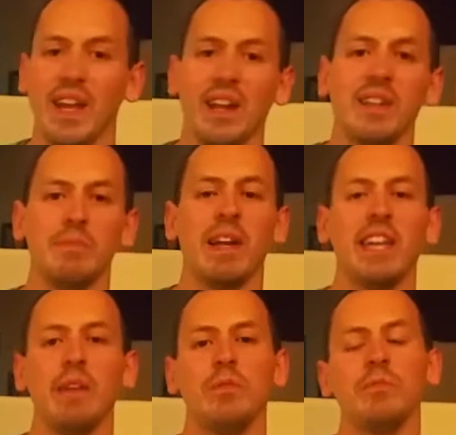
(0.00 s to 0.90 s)
there's my
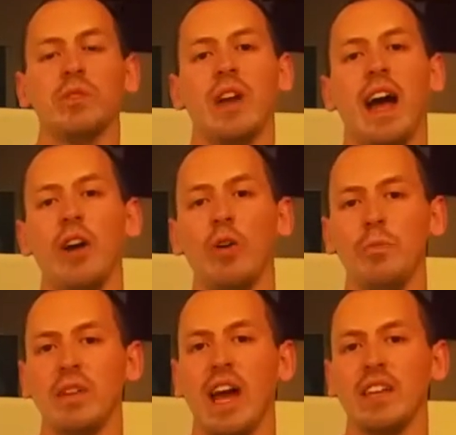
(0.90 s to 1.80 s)
game room tour. I hope
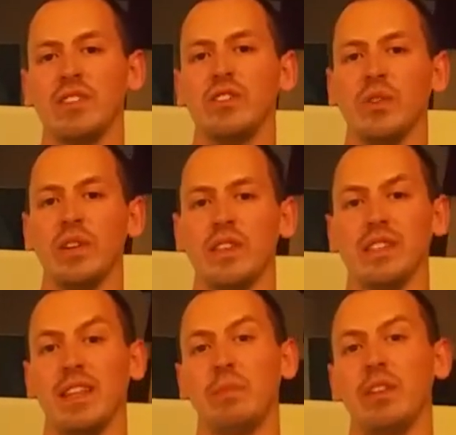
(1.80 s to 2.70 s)
you guys enjoyed
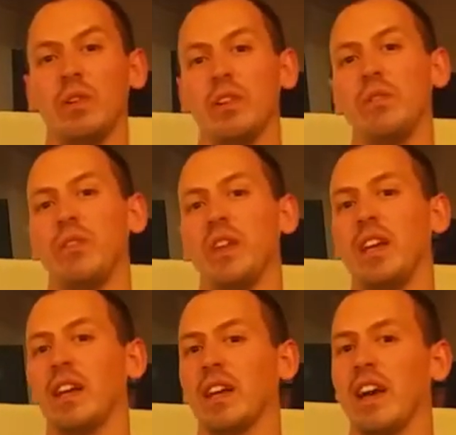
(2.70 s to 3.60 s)
this. Let me know what you
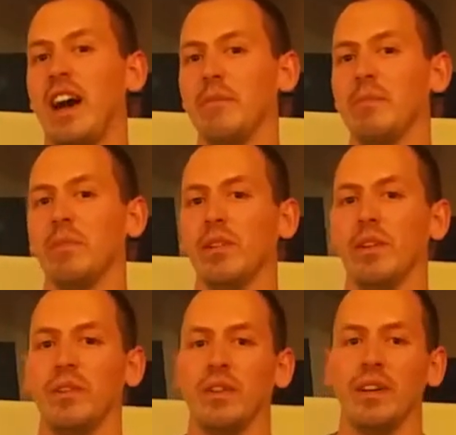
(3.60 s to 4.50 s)
think. Comment
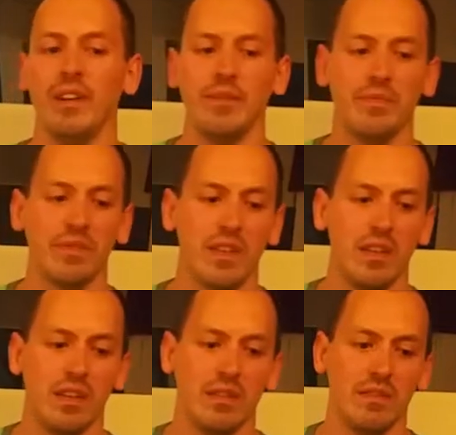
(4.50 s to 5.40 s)
below.
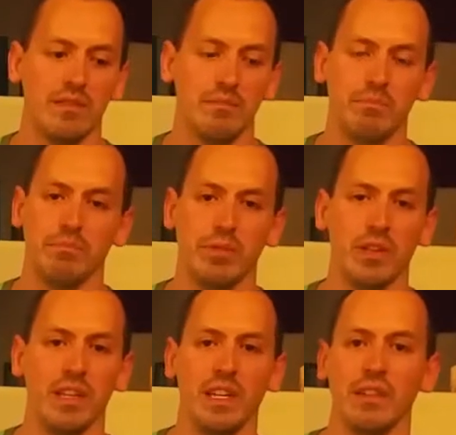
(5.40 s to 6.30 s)
Put a
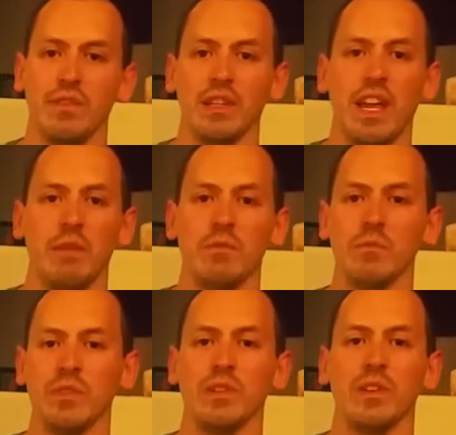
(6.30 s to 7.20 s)
link of your game room
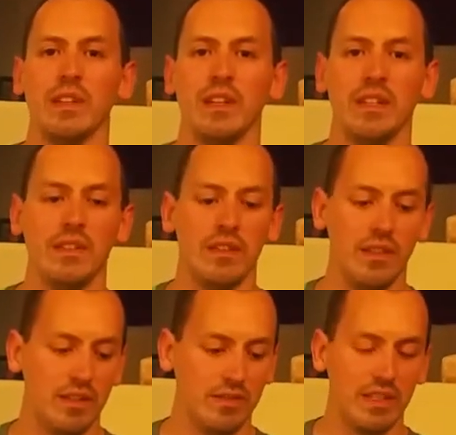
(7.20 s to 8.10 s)
tour in
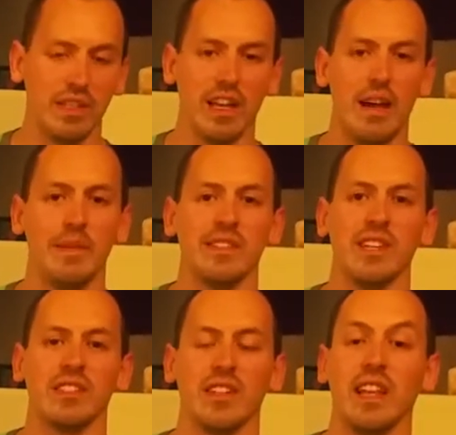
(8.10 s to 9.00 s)
the comment
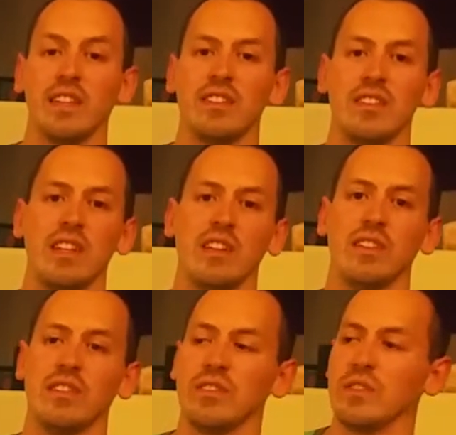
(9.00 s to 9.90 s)
section. I'd like to see
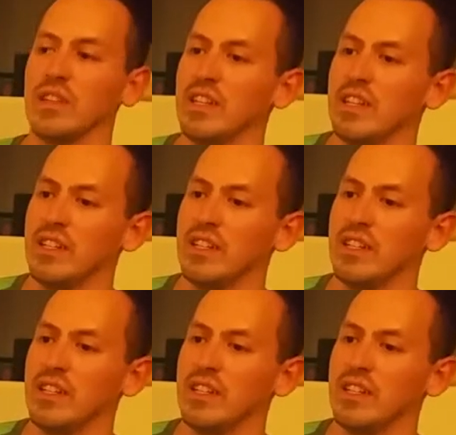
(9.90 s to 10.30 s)
yours, or